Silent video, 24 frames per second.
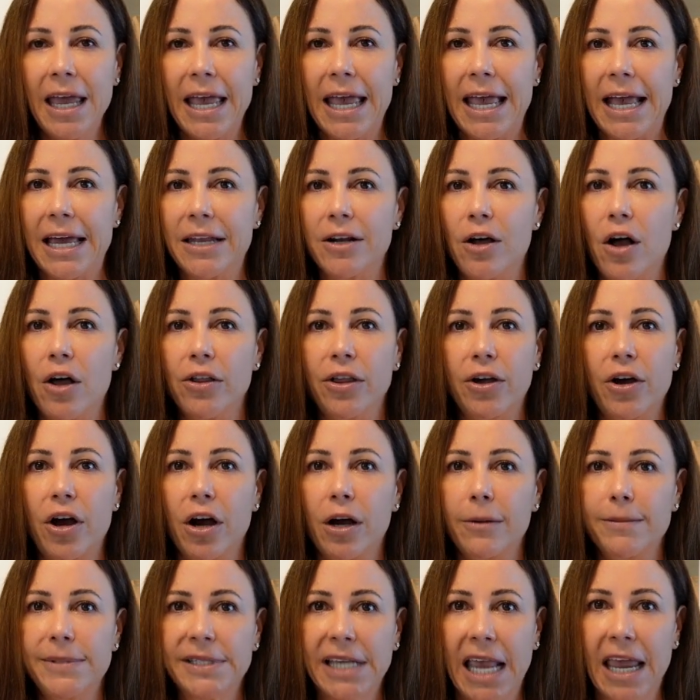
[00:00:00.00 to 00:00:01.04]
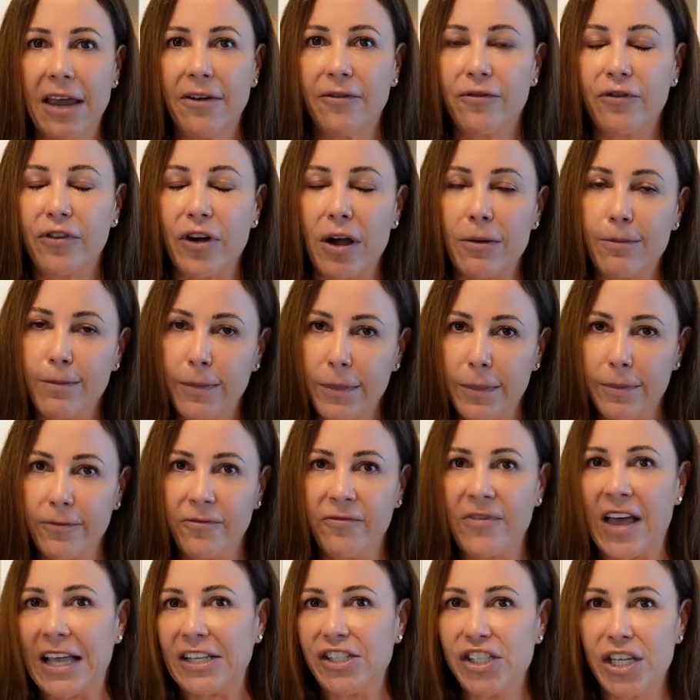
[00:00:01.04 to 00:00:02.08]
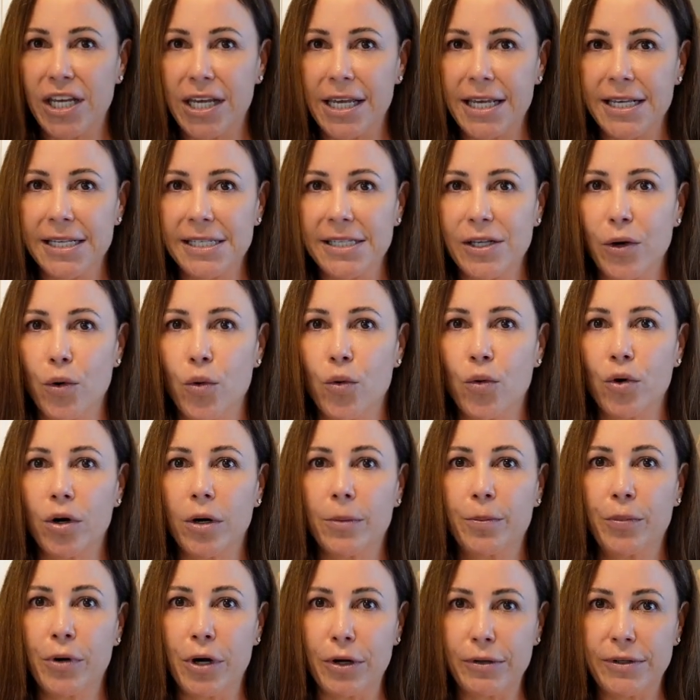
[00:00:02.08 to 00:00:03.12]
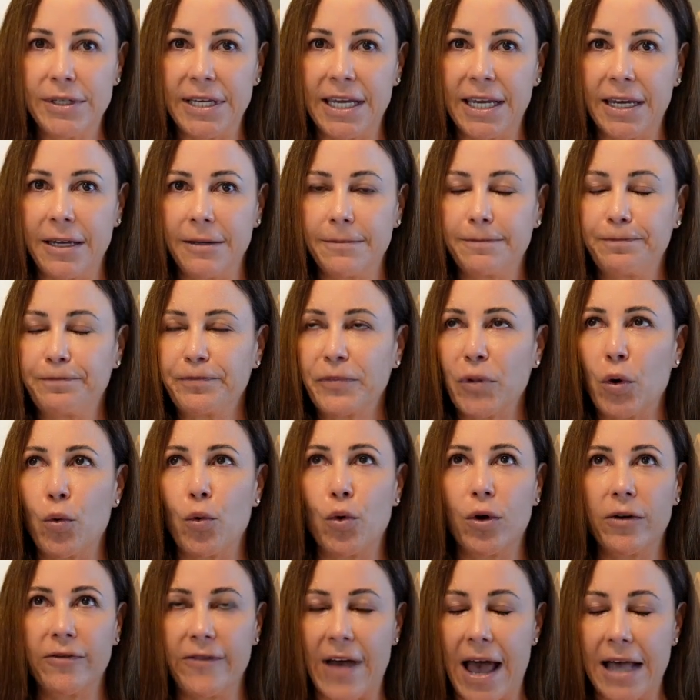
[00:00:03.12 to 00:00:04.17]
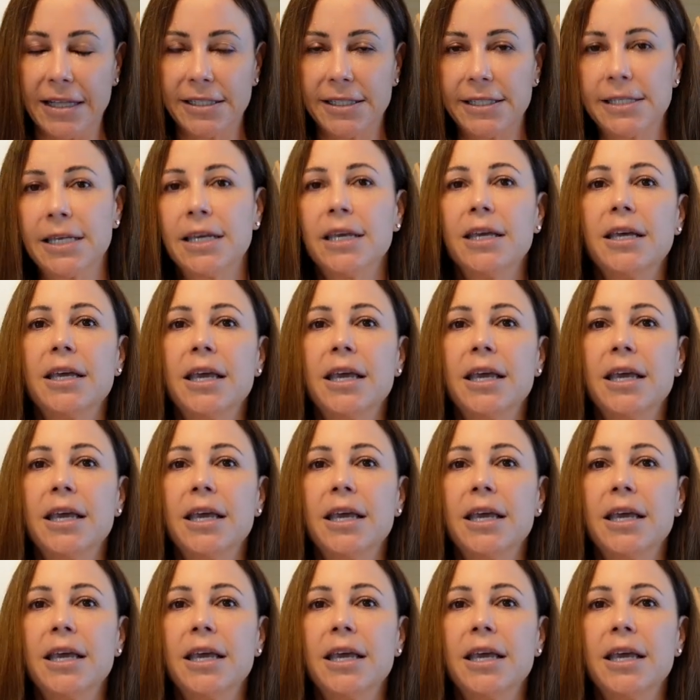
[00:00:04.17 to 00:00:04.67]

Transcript: and all the carbs came from veggies or protein or fats.